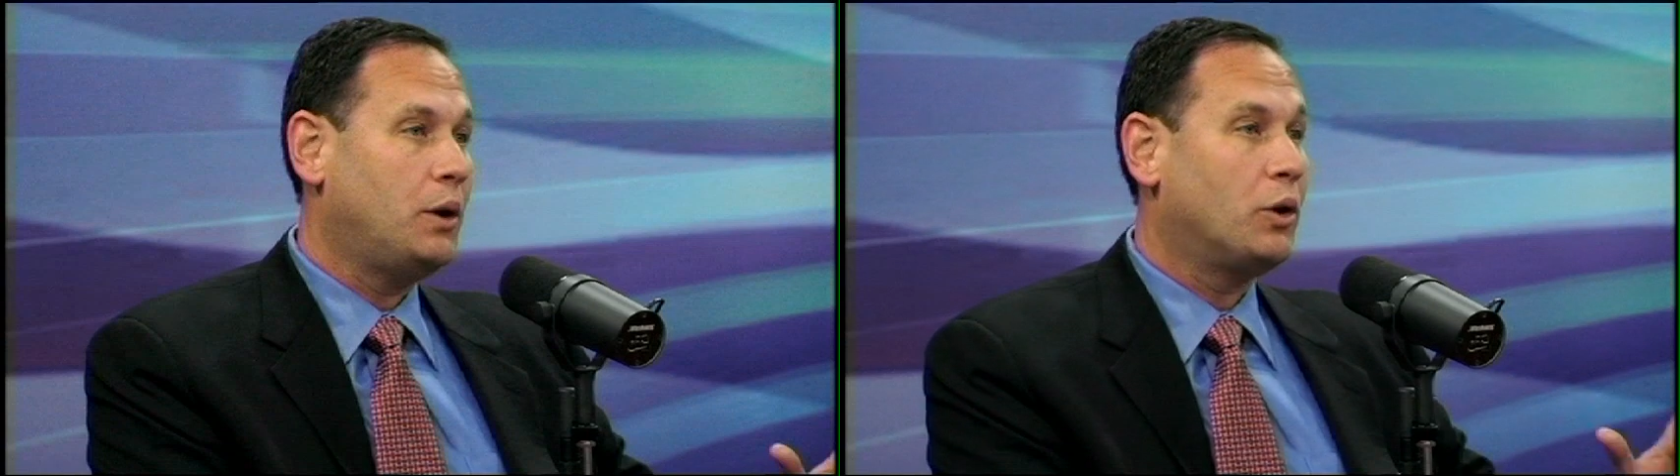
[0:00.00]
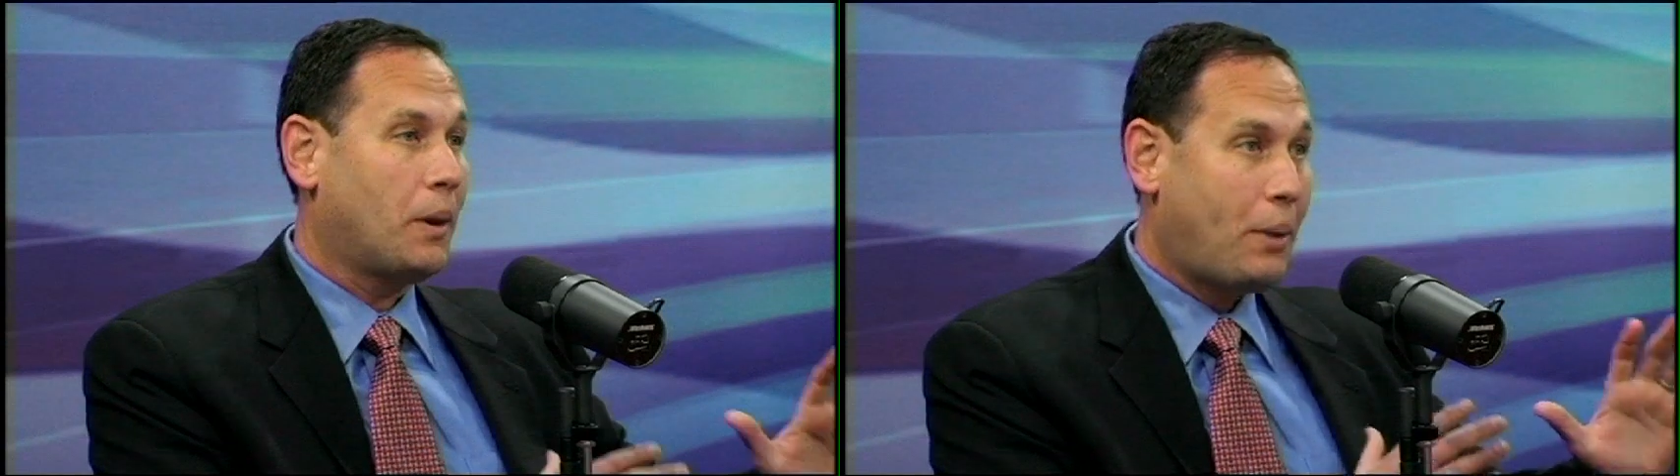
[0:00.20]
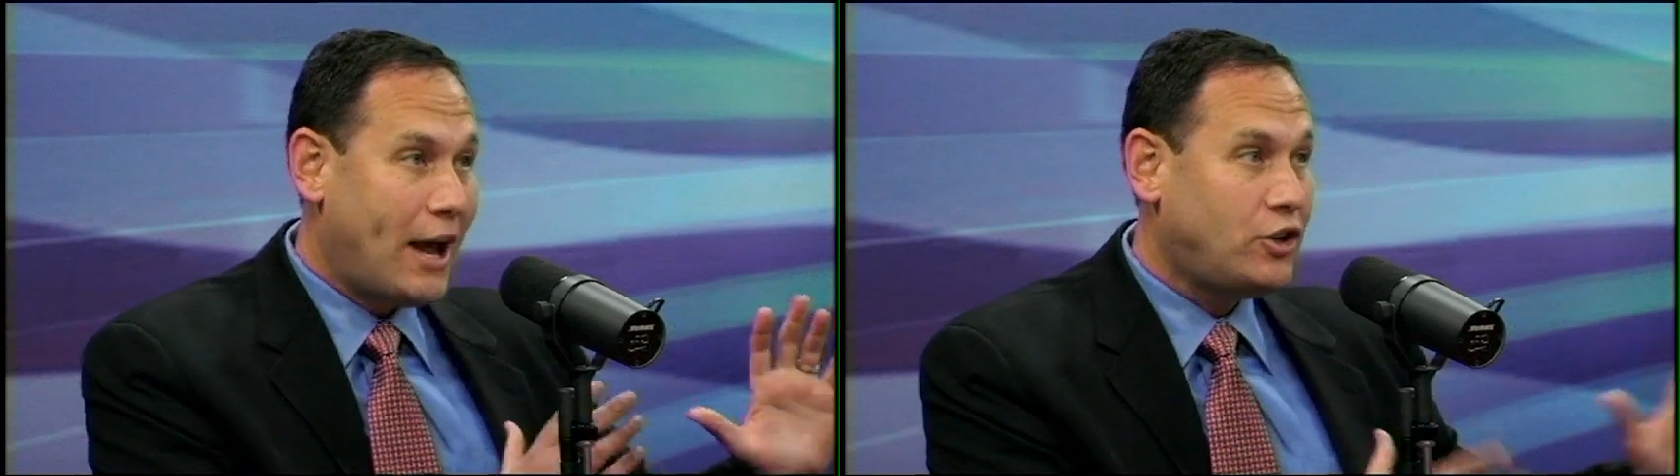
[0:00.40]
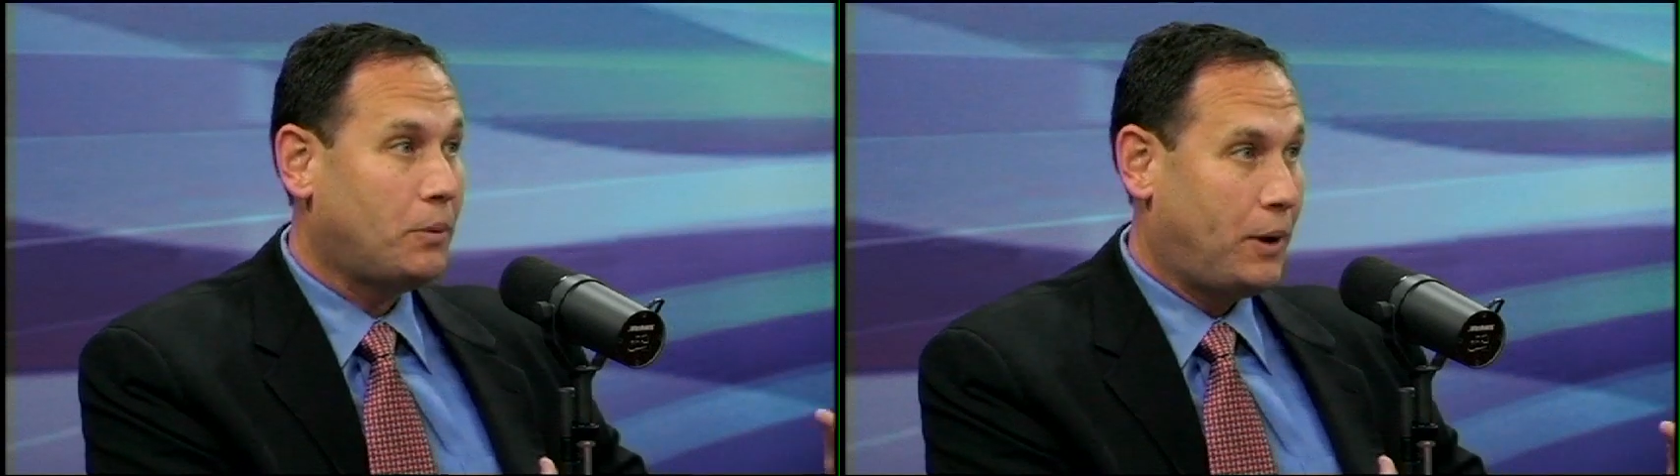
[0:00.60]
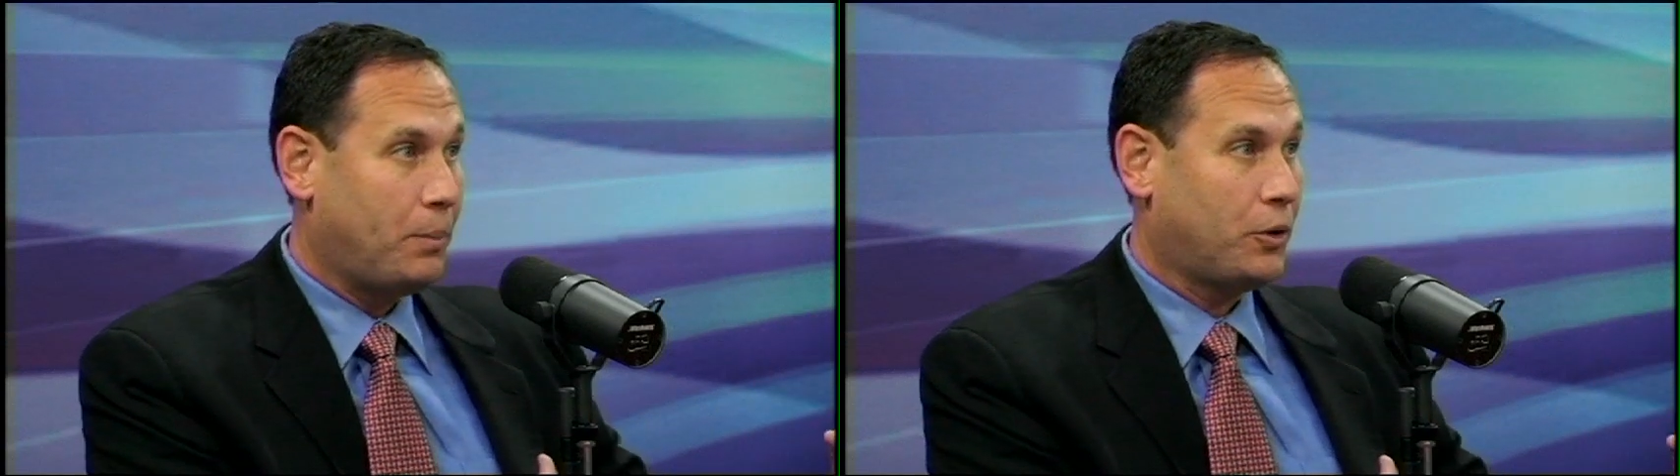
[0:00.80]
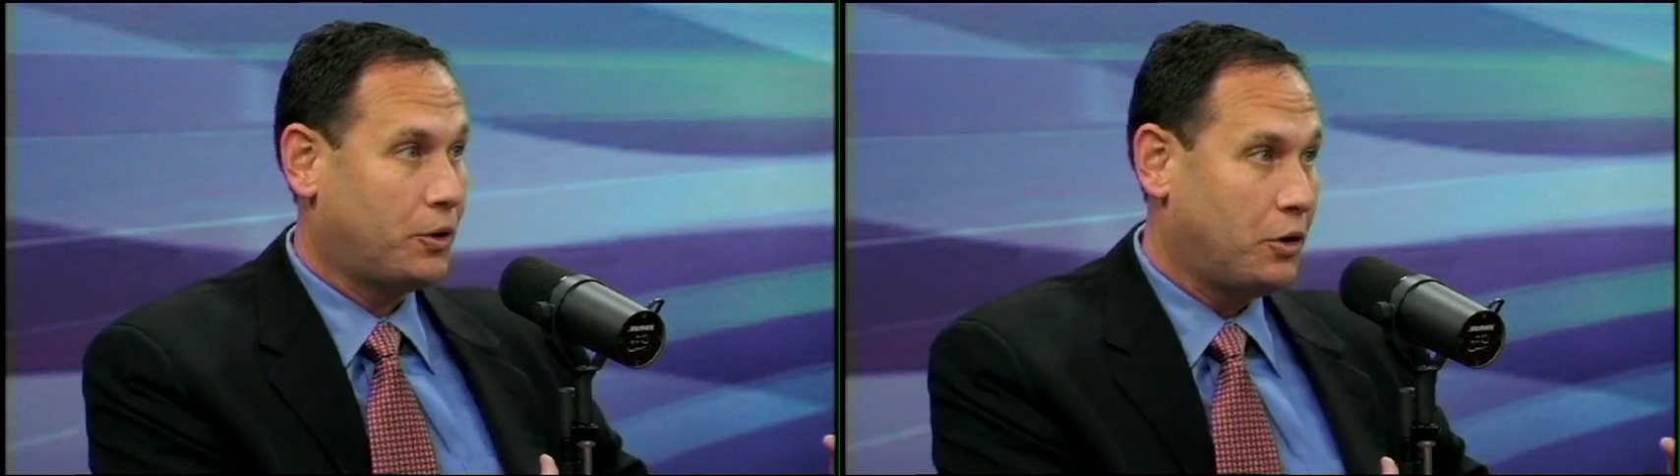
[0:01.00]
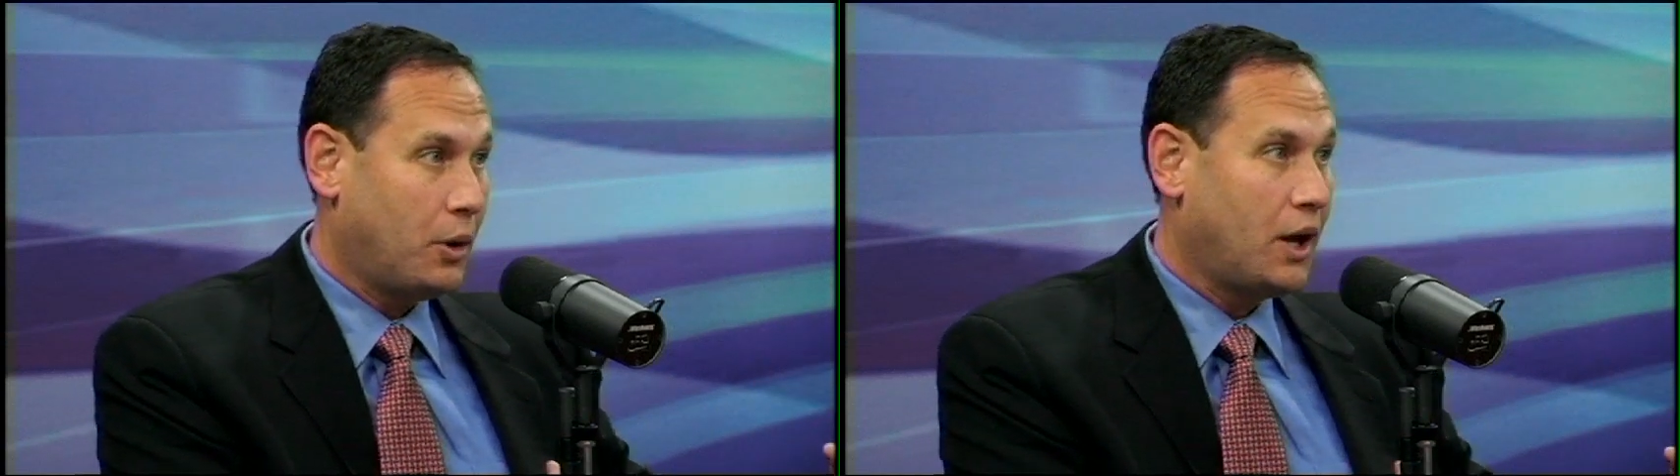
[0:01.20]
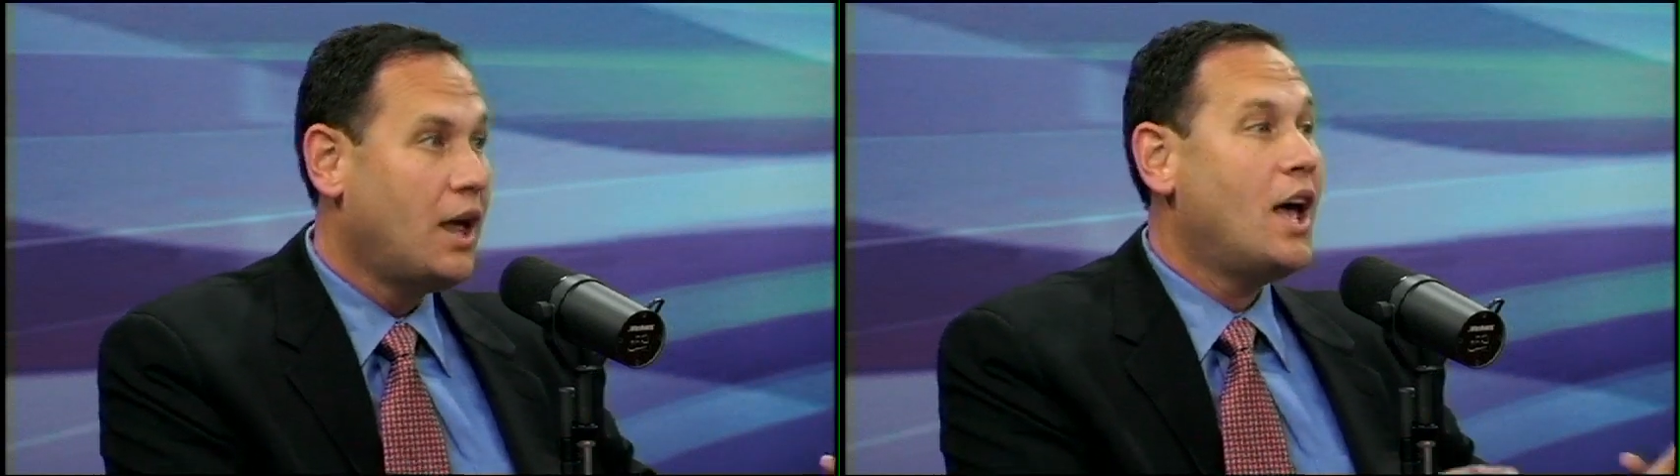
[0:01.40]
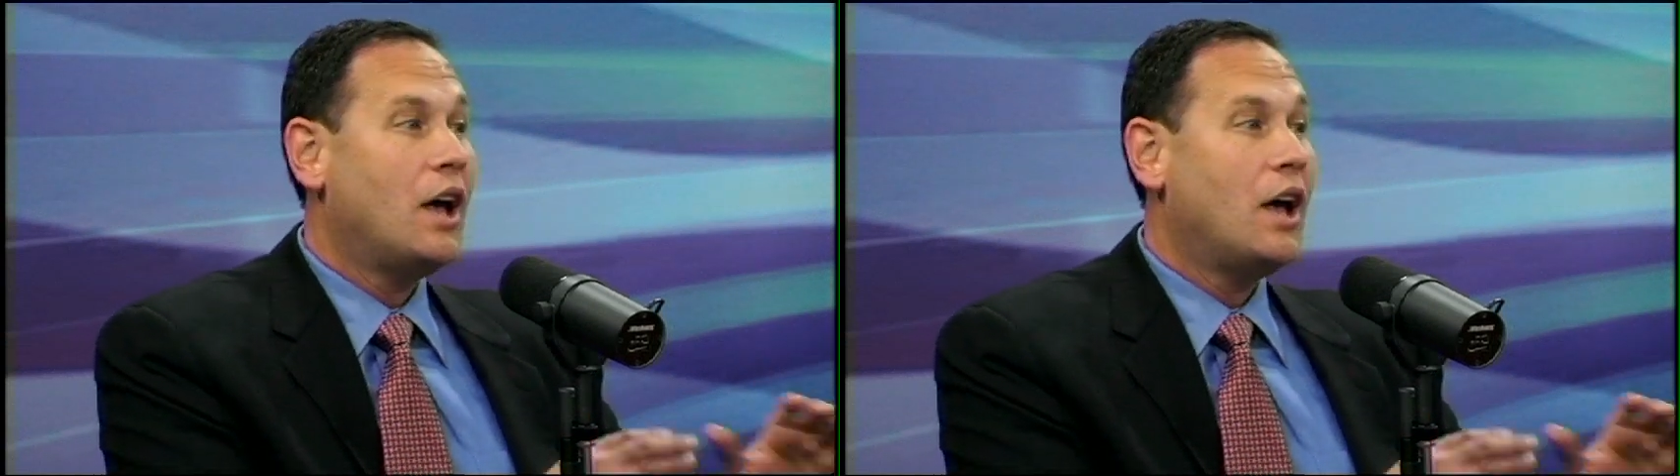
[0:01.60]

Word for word: what the pension people are doing,